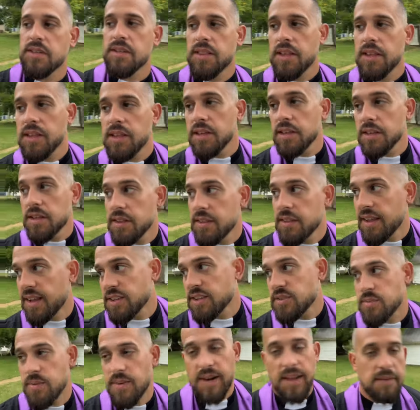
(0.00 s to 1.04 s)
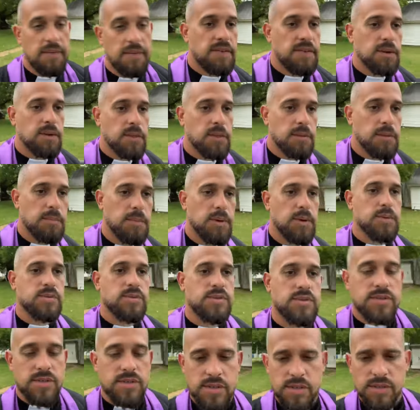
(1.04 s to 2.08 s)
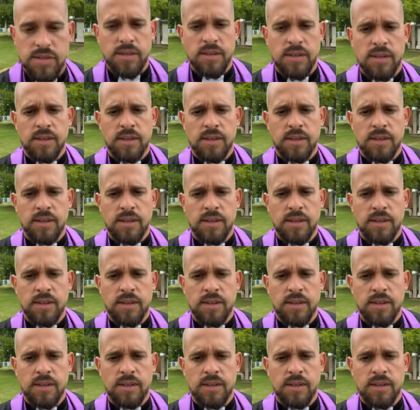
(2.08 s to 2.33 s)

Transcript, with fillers: Like that's when I feel the most